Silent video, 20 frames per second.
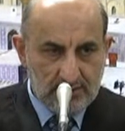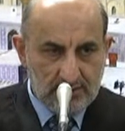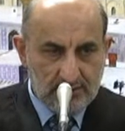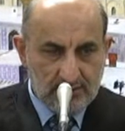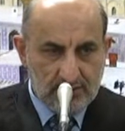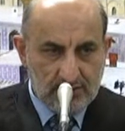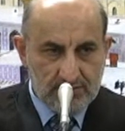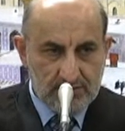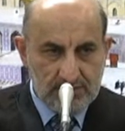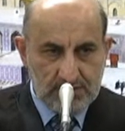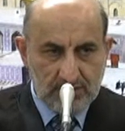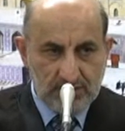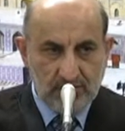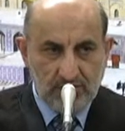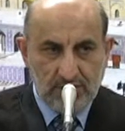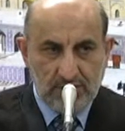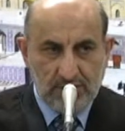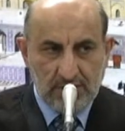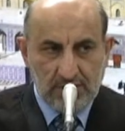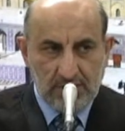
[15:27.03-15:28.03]
from
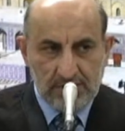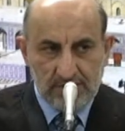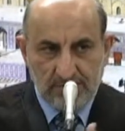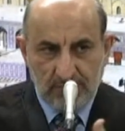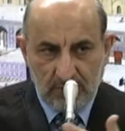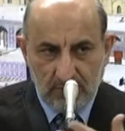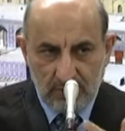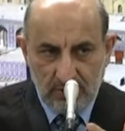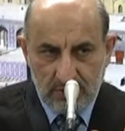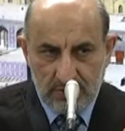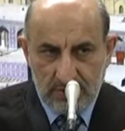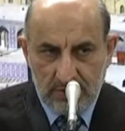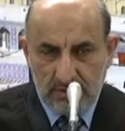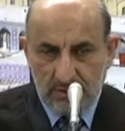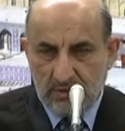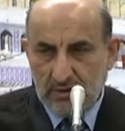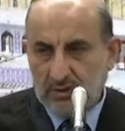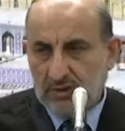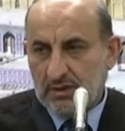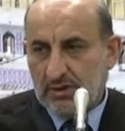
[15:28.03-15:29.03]
somewhere else because
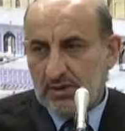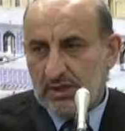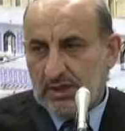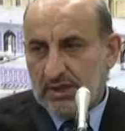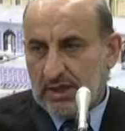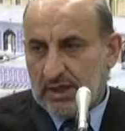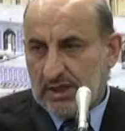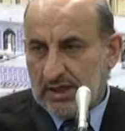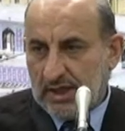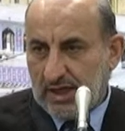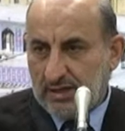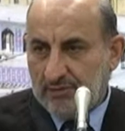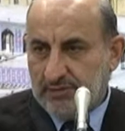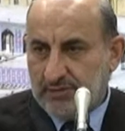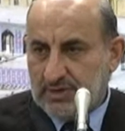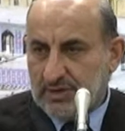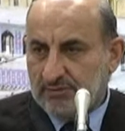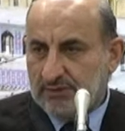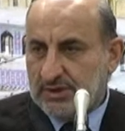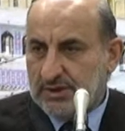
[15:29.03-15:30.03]
I help
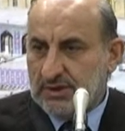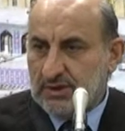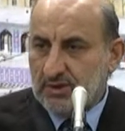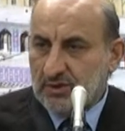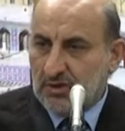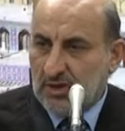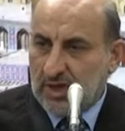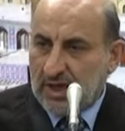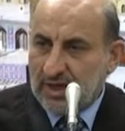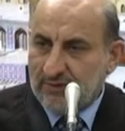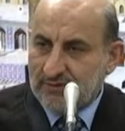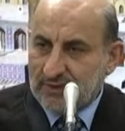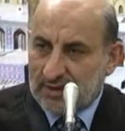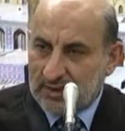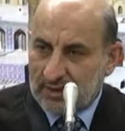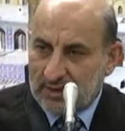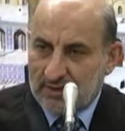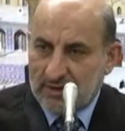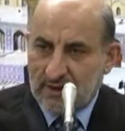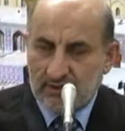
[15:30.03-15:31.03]
somebody or have
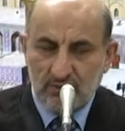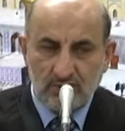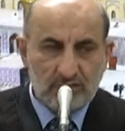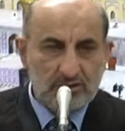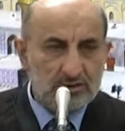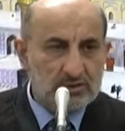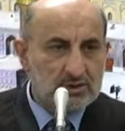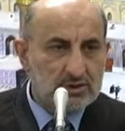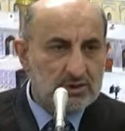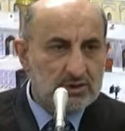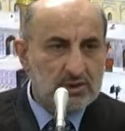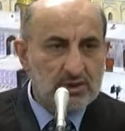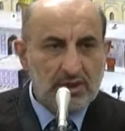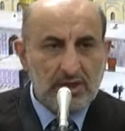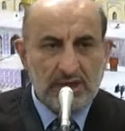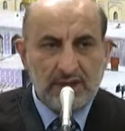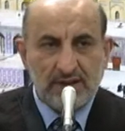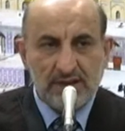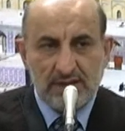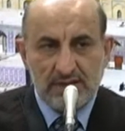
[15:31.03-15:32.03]
another wound,
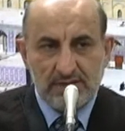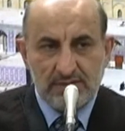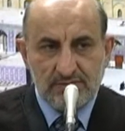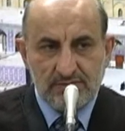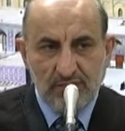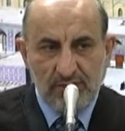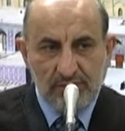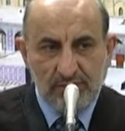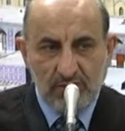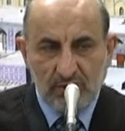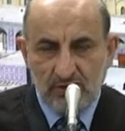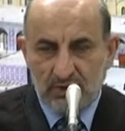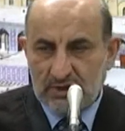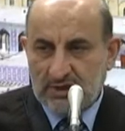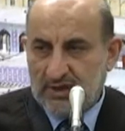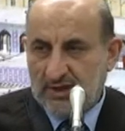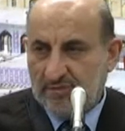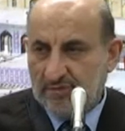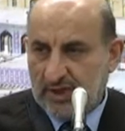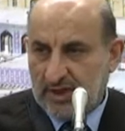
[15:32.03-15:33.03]
and this may be
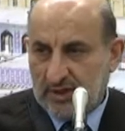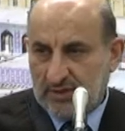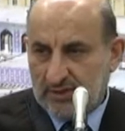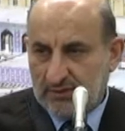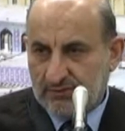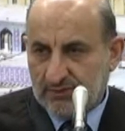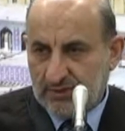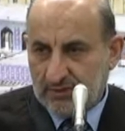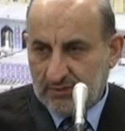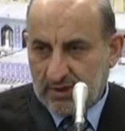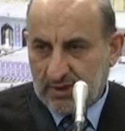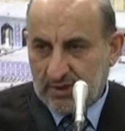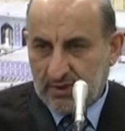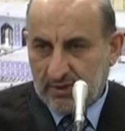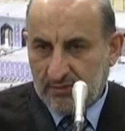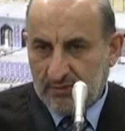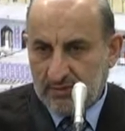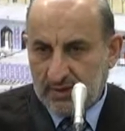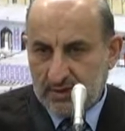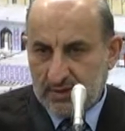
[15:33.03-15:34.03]
contaminated from
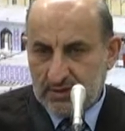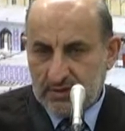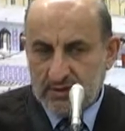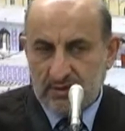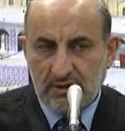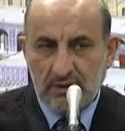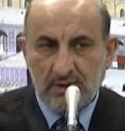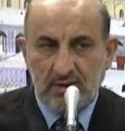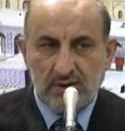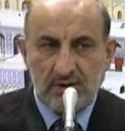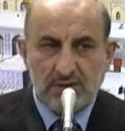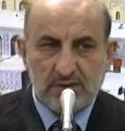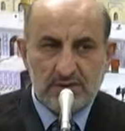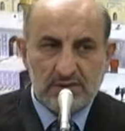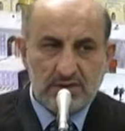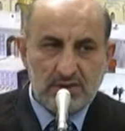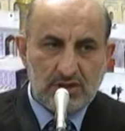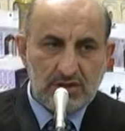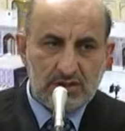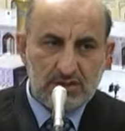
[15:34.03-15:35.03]
other place.
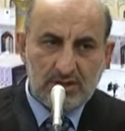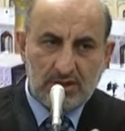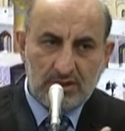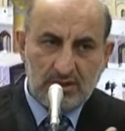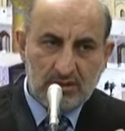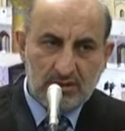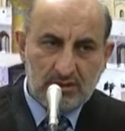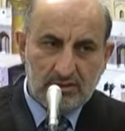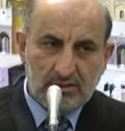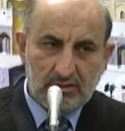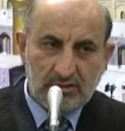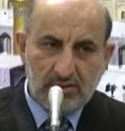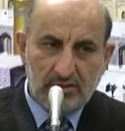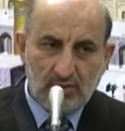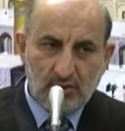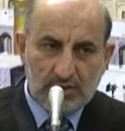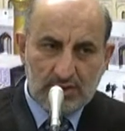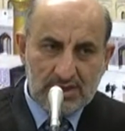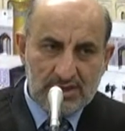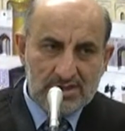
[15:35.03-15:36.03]
So he said
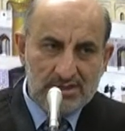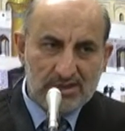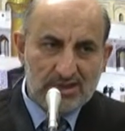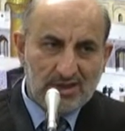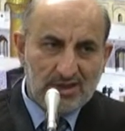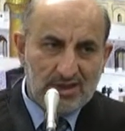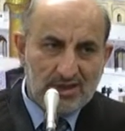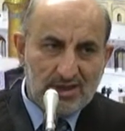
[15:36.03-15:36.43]
what is